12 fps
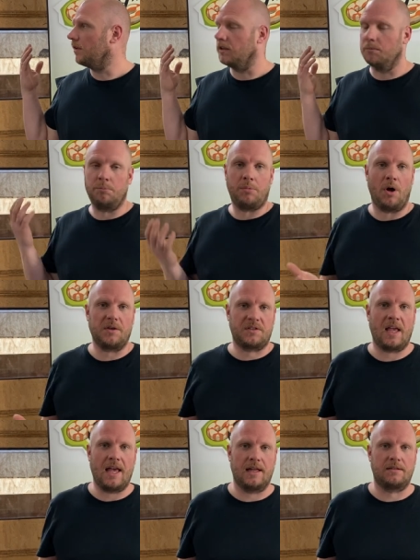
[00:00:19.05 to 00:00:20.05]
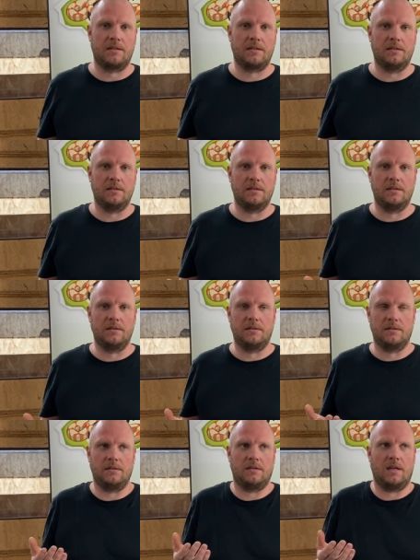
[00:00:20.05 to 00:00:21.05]
a poss het
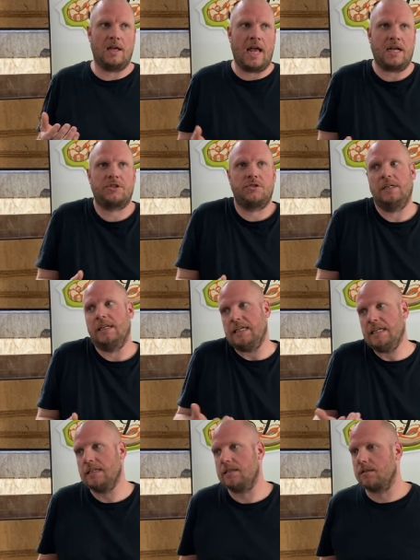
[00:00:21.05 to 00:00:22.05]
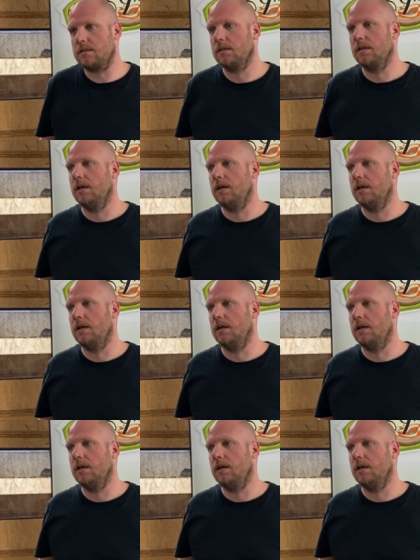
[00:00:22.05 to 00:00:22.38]
actually is